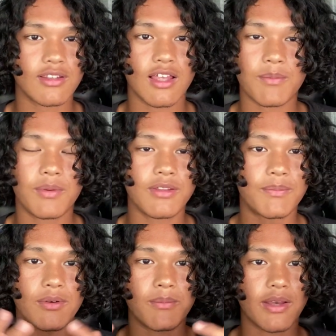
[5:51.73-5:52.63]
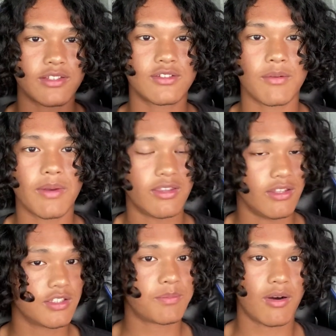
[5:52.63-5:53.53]
A lot of people mess up at
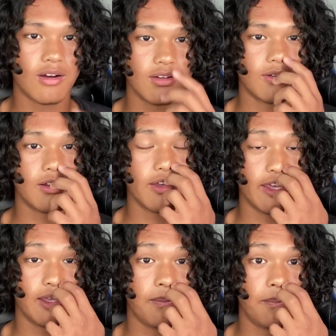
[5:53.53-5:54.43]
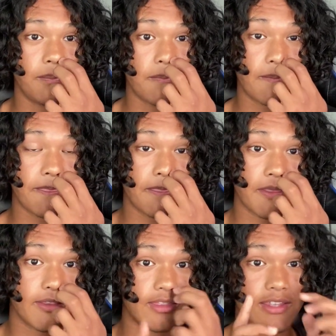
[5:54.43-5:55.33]
this part, and
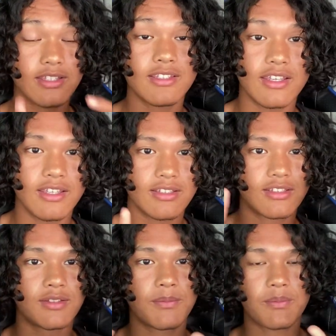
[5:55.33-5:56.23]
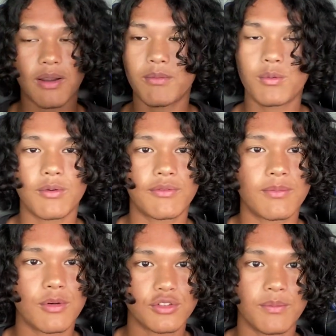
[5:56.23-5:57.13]
this is probably one of the
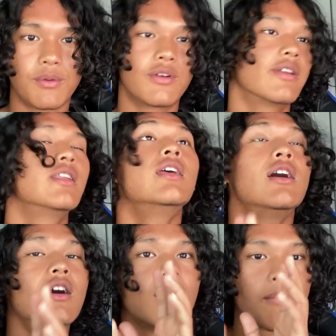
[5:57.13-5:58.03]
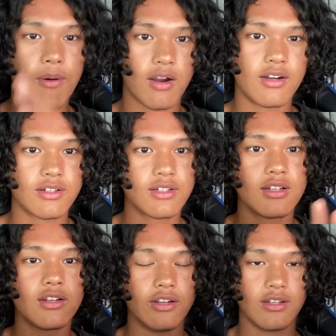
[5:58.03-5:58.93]
most important part
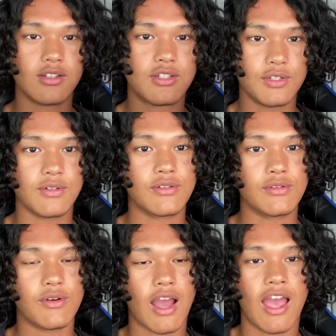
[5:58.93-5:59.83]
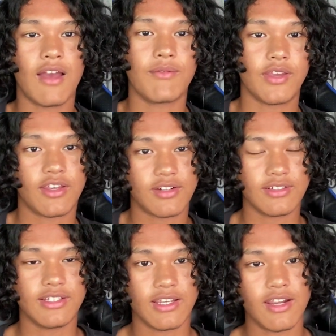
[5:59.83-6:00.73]
to have a
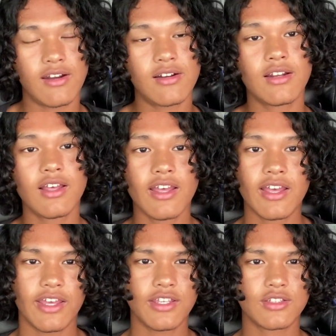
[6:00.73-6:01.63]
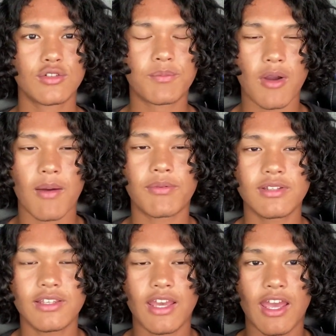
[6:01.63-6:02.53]
curly hair, is to properly